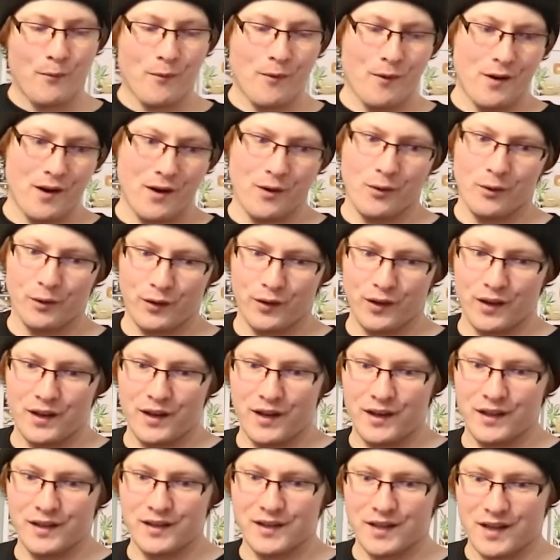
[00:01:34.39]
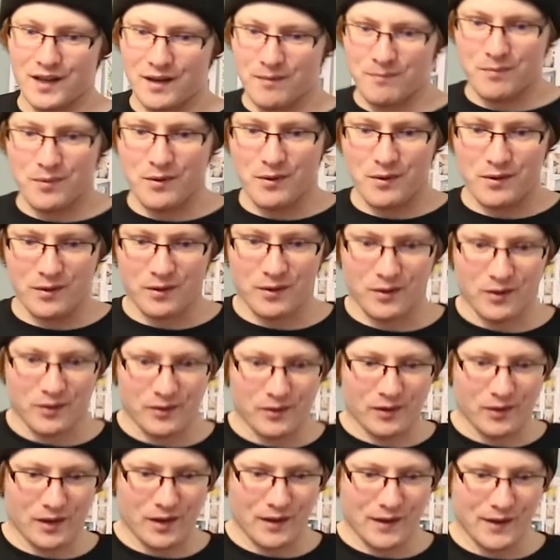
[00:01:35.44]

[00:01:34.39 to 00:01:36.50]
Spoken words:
real things and then put on